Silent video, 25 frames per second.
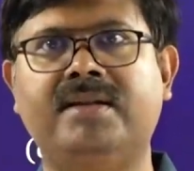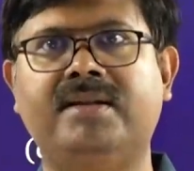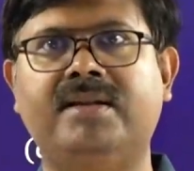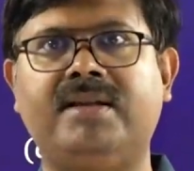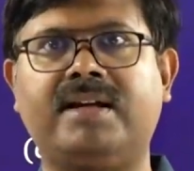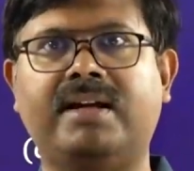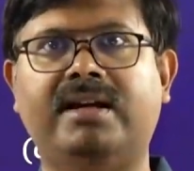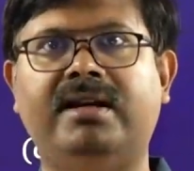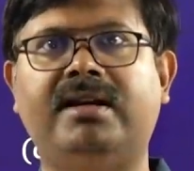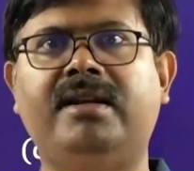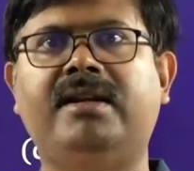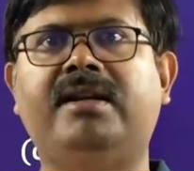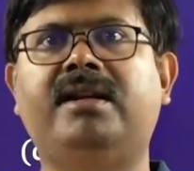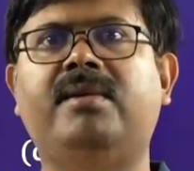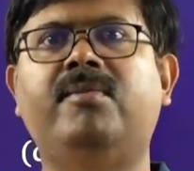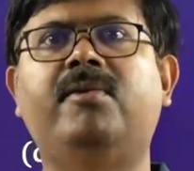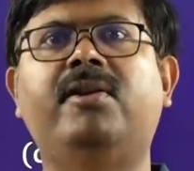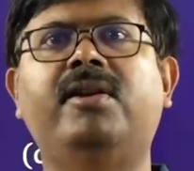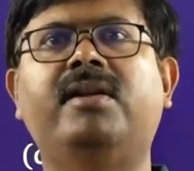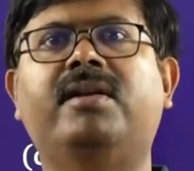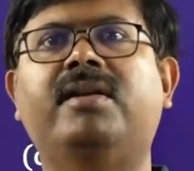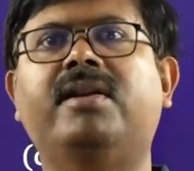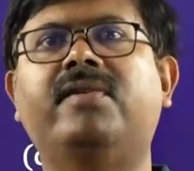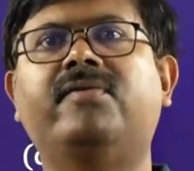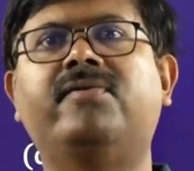The
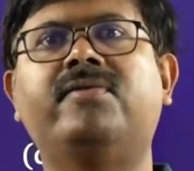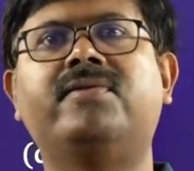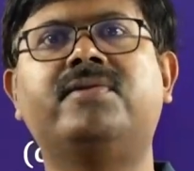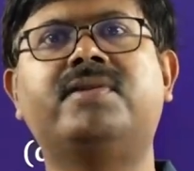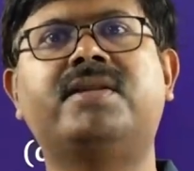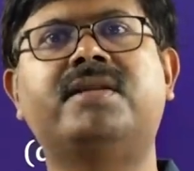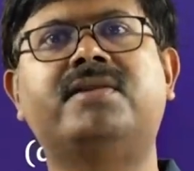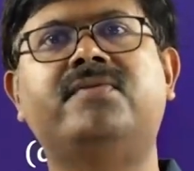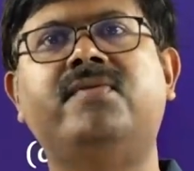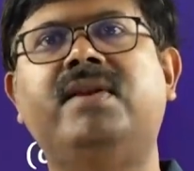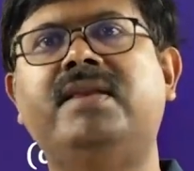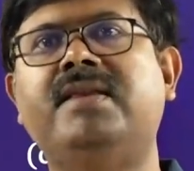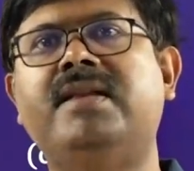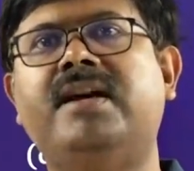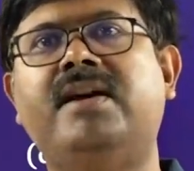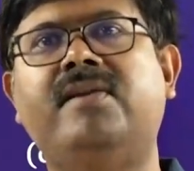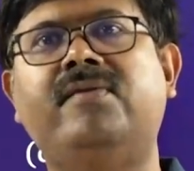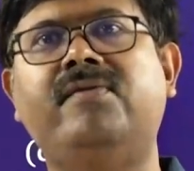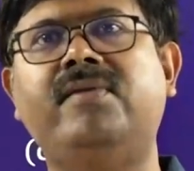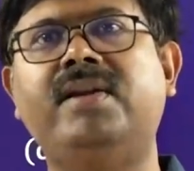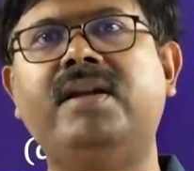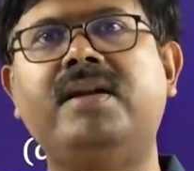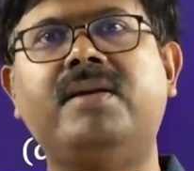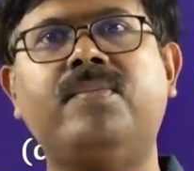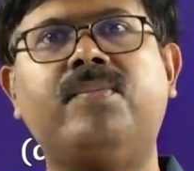intermolecular forces, when they are
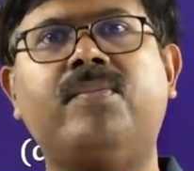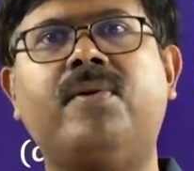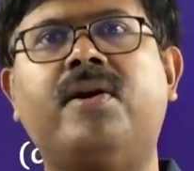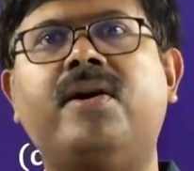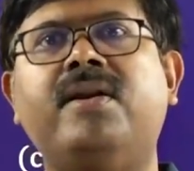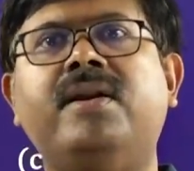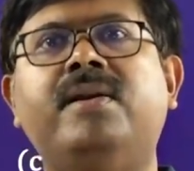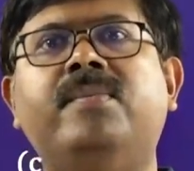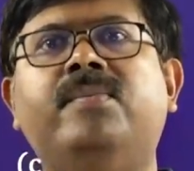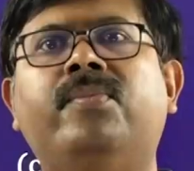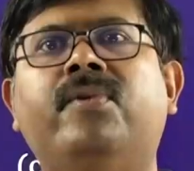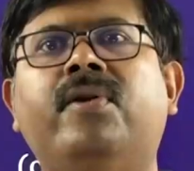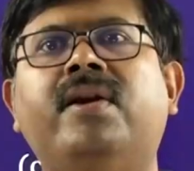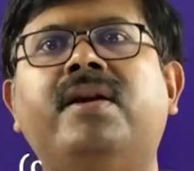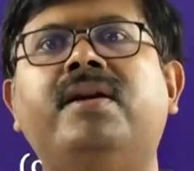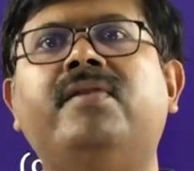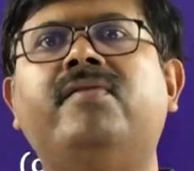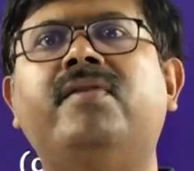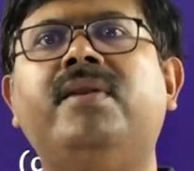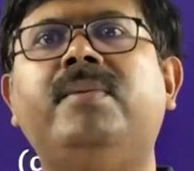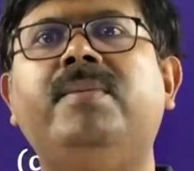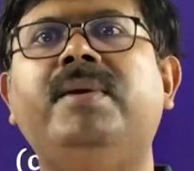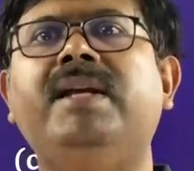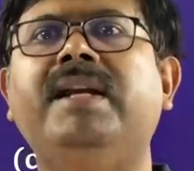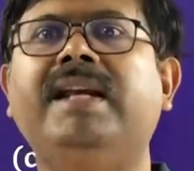weak, boiling point
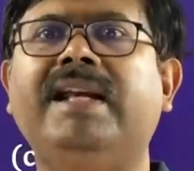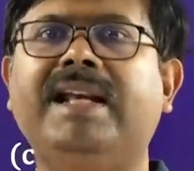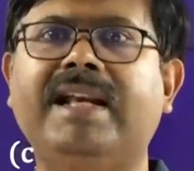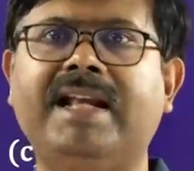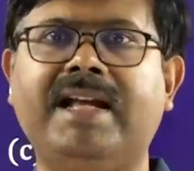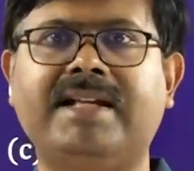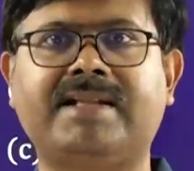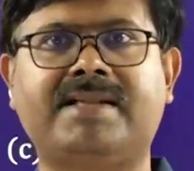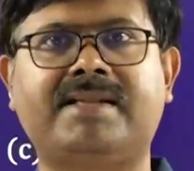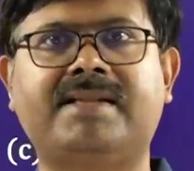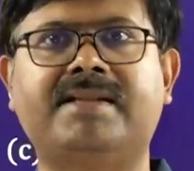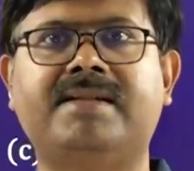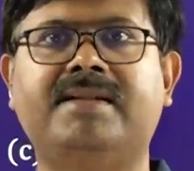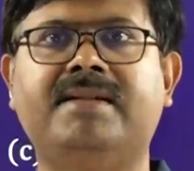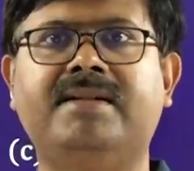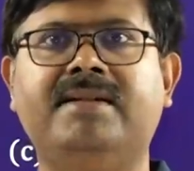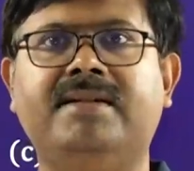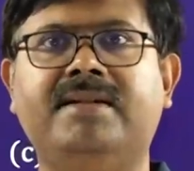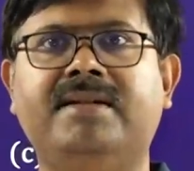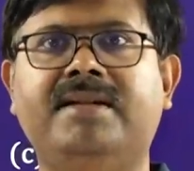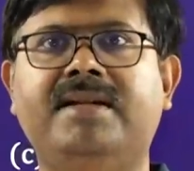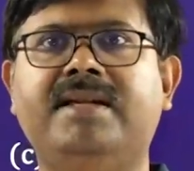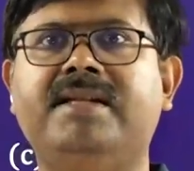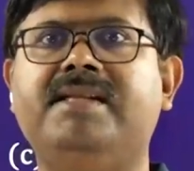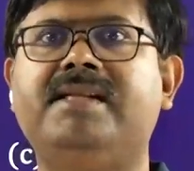will be less,
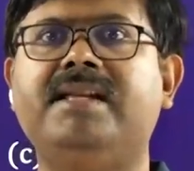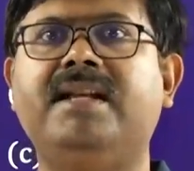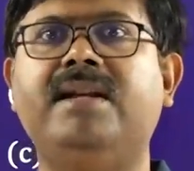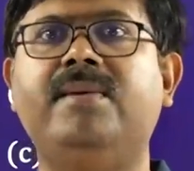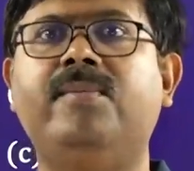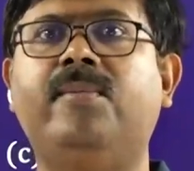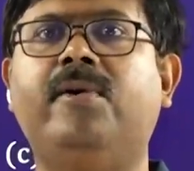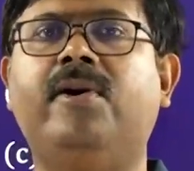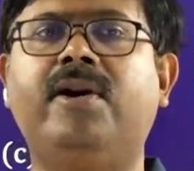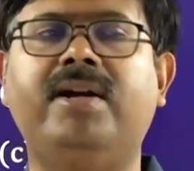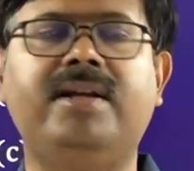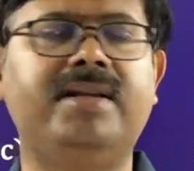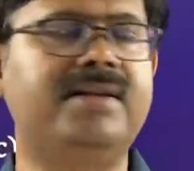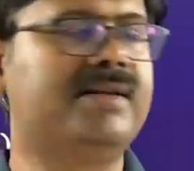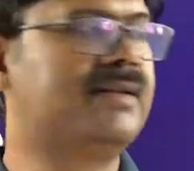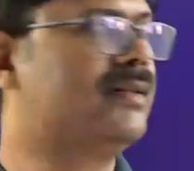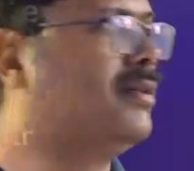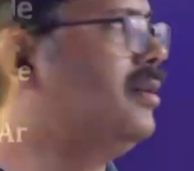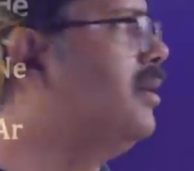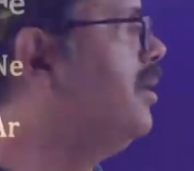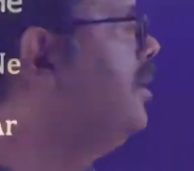easily boils.